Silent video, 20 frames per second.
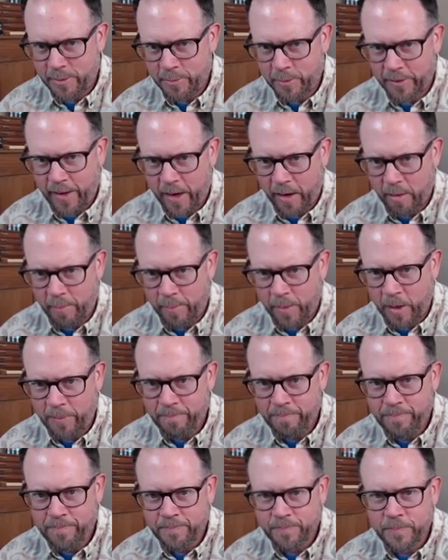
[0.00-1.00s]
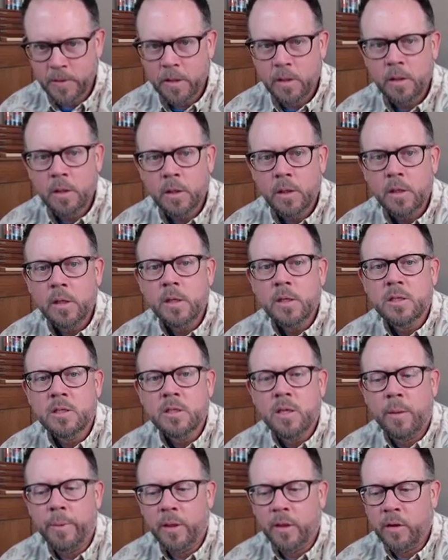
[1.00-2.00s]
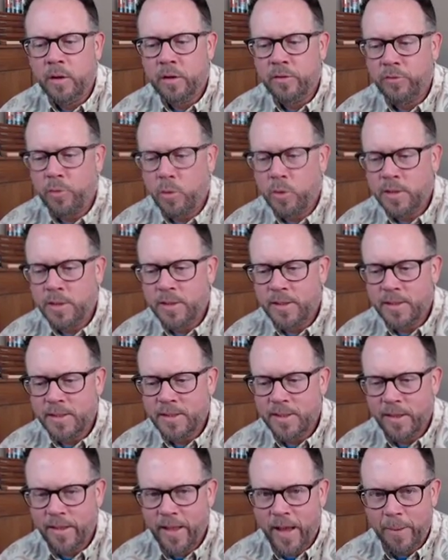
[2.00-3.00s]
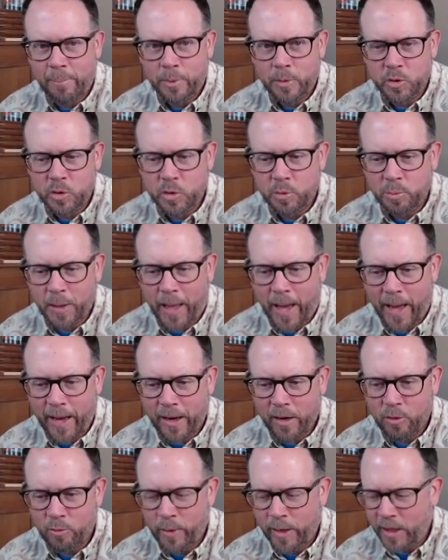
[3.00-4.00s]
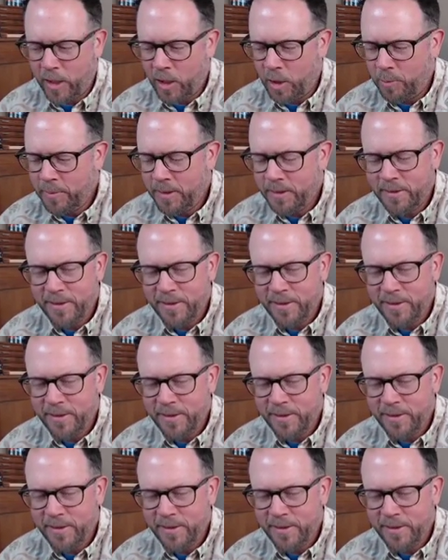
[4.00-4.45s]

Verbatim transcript: with Ackermom. So I've been looking forward to this in that blue black realm